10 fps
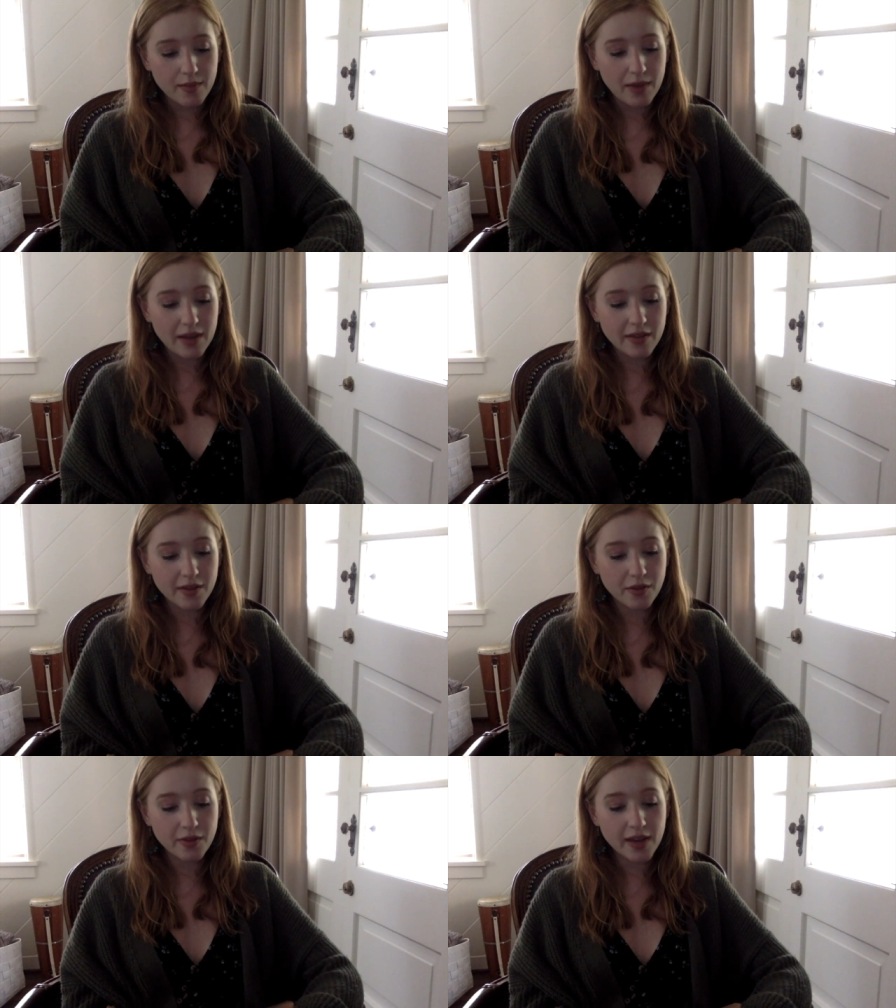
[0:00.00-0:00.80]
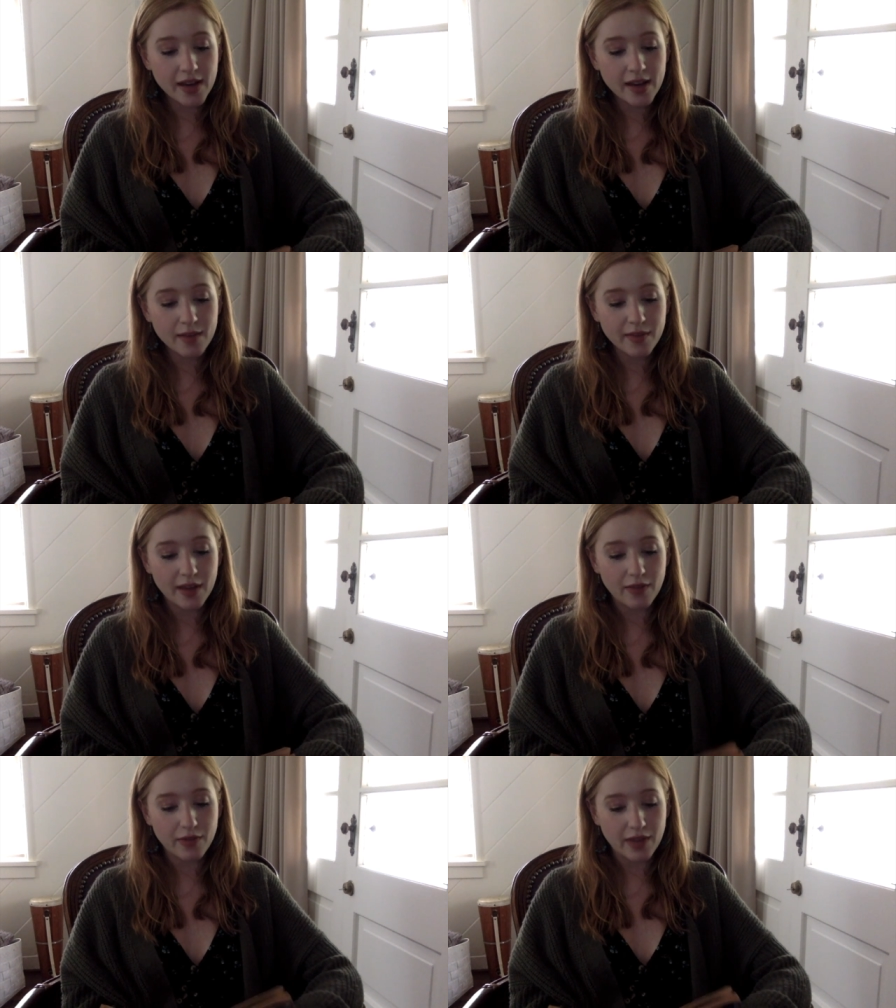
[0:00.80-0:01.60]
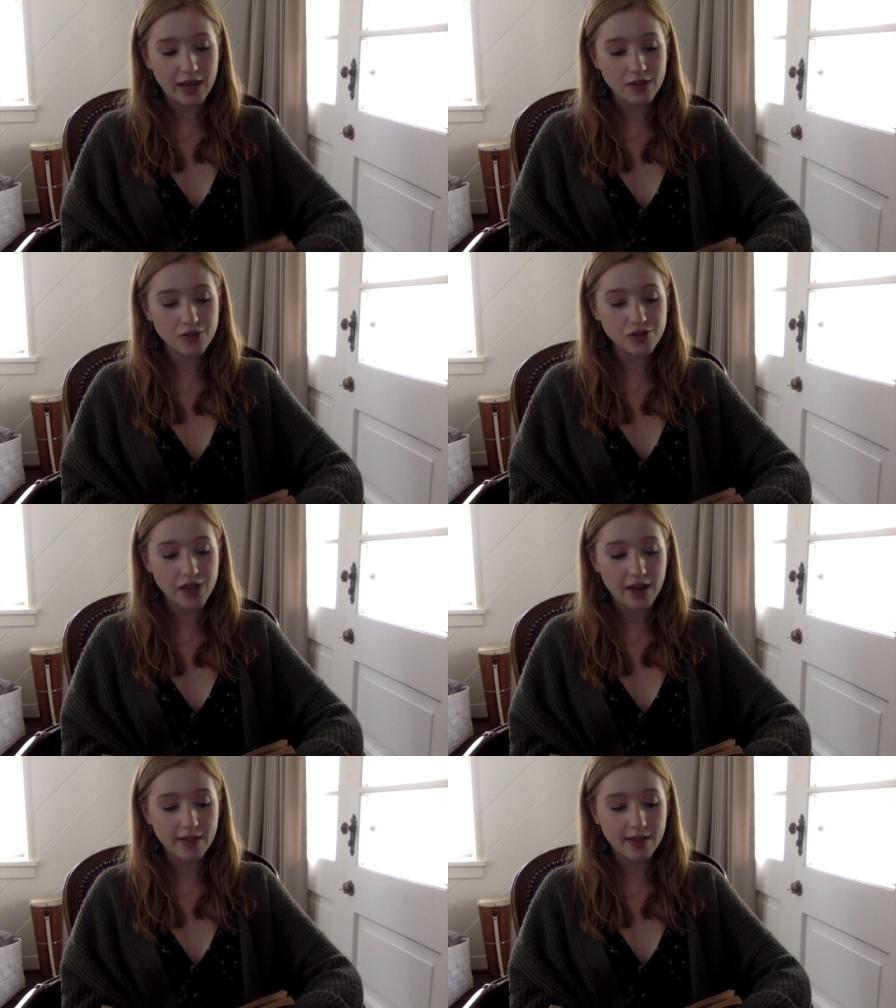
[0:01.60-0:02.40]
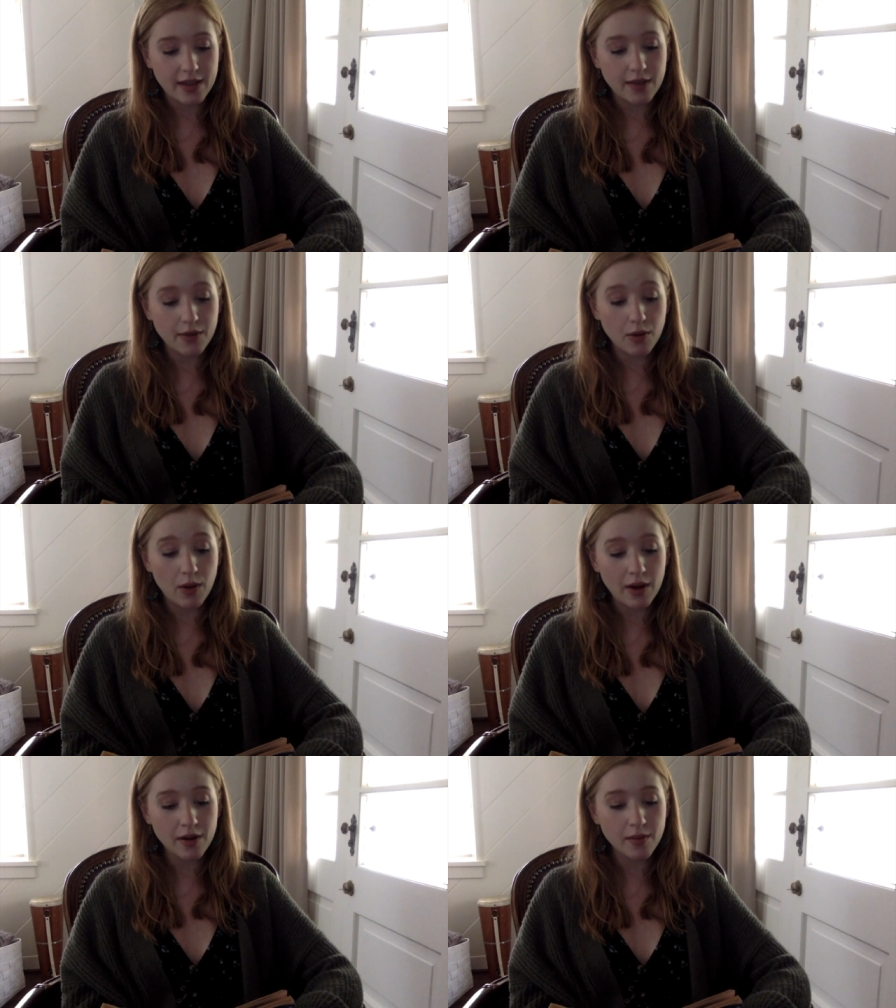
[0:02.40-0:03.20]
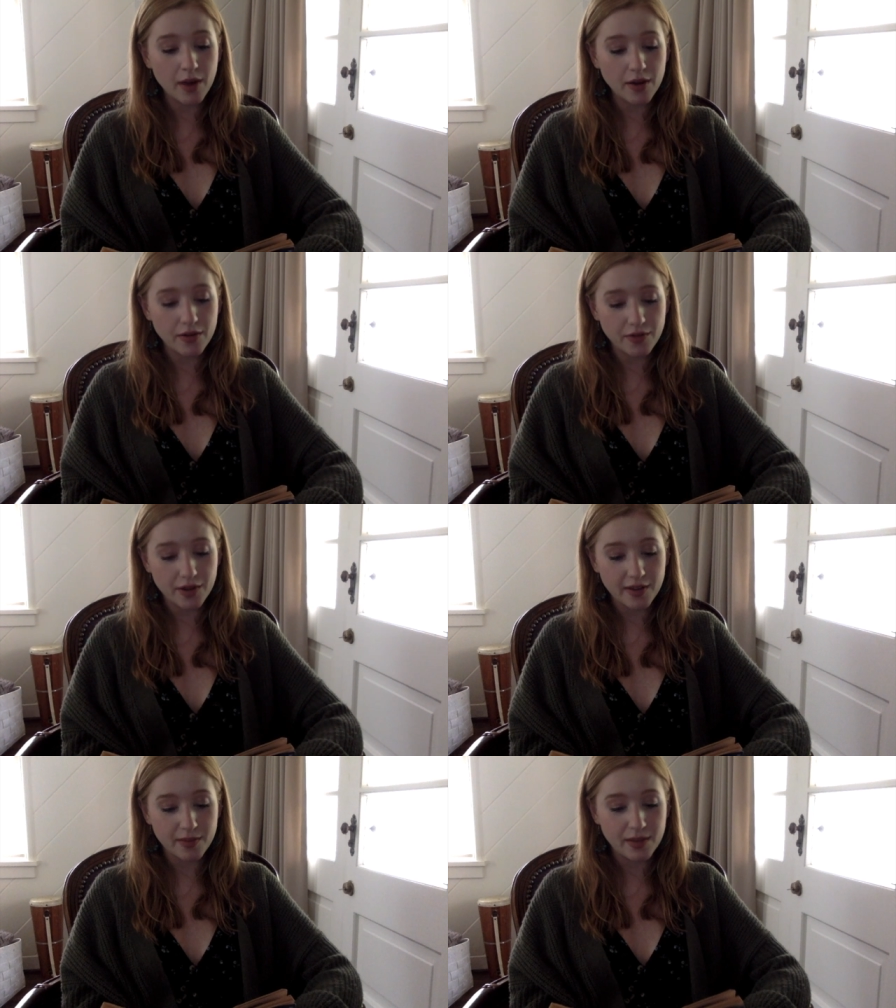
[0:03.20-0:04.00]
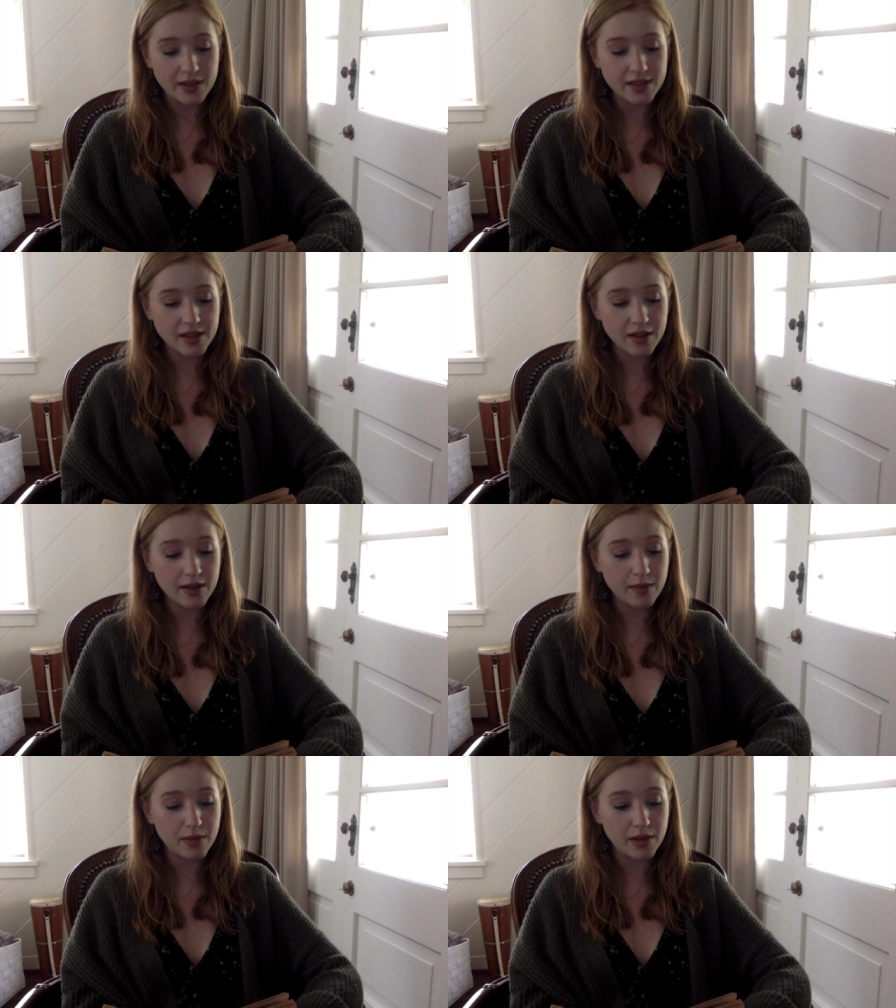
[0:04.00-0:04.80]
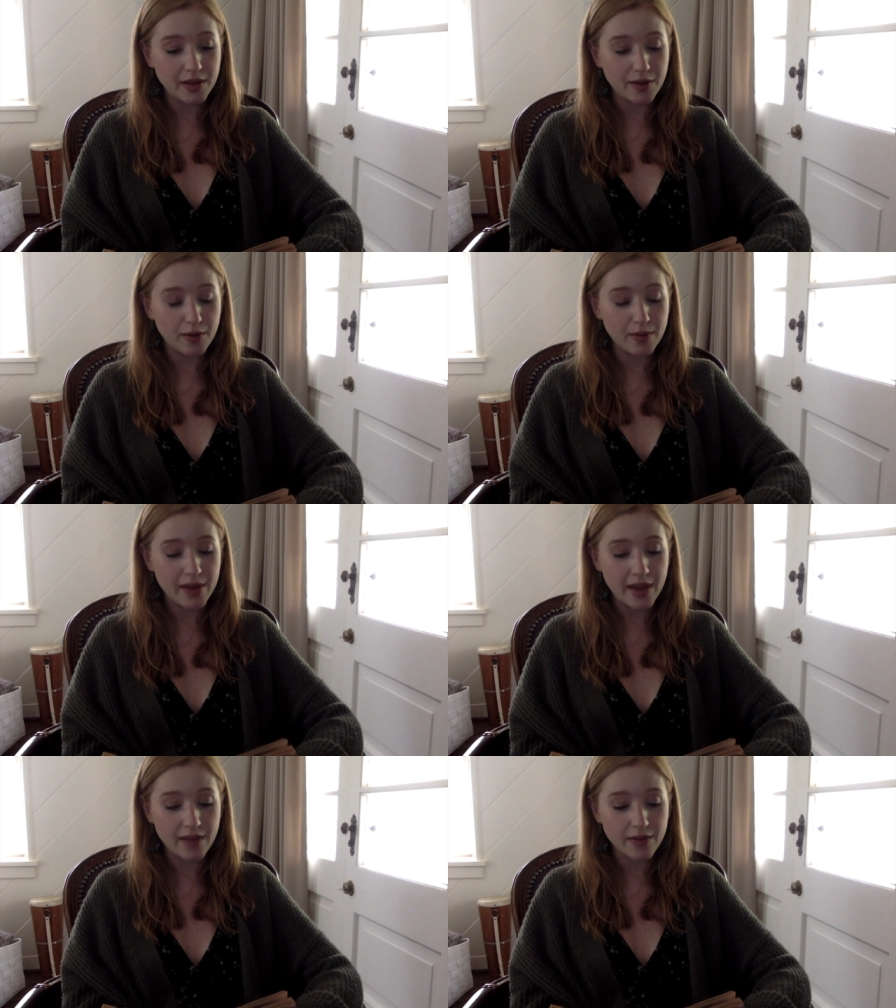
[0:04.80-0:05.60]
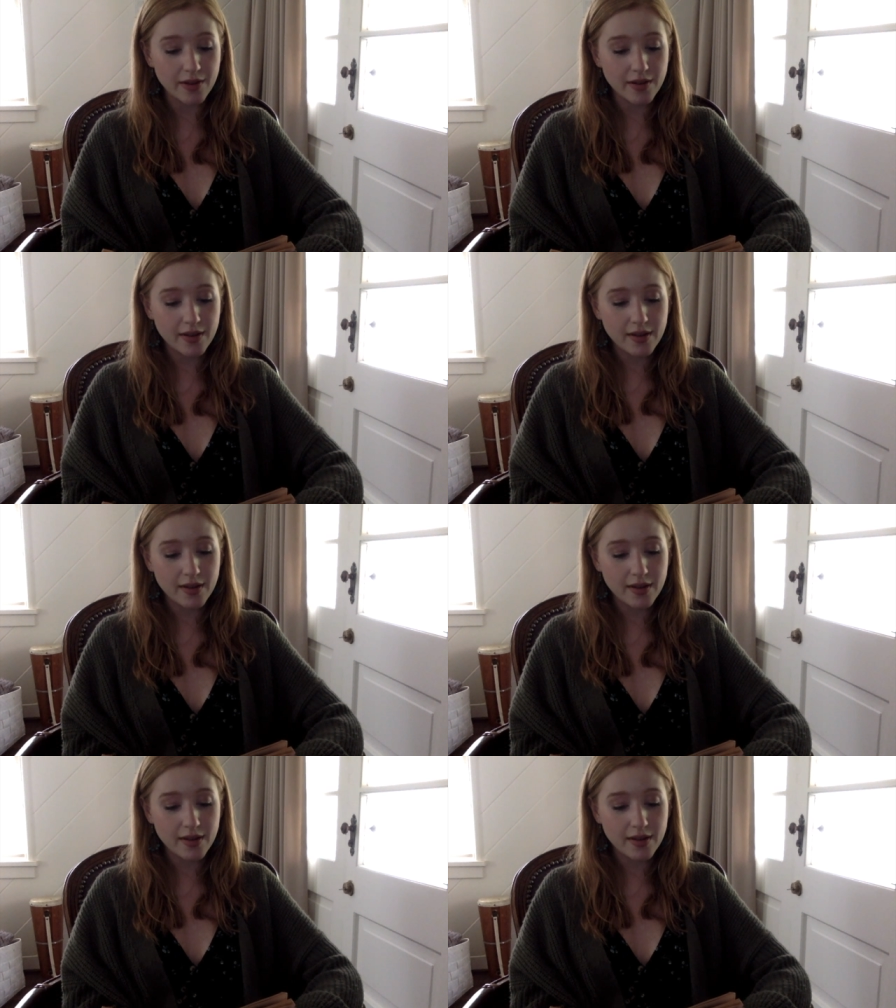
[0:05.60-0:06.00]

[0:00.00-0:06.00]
By associating himself with Andrew Jackson, he required a model for his military and political behavior.